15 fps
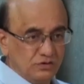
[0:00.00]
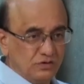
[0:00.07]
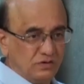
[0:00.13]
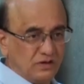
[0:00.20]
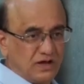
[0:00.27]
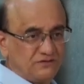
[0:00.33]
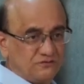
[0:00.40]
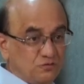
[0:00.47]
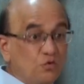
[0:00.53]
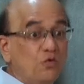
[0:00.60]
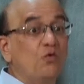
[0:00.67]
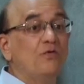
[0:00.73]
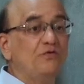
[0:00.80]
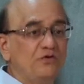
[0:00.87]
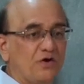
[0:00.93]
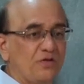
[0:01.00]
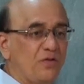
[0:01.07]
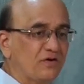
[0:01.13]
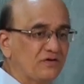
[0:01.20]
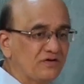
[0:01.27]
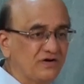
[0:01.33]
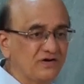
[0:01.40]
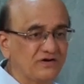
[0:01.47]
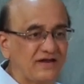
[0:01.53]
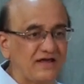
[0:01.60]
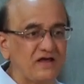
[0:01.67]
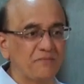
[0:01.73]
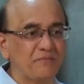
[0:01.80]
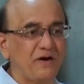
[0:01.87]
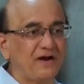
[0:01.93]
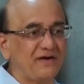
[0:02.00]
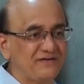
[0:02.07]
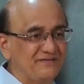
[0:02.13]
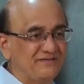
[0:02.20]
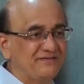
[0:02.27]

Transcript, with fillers: last two, you are not uh, taking part.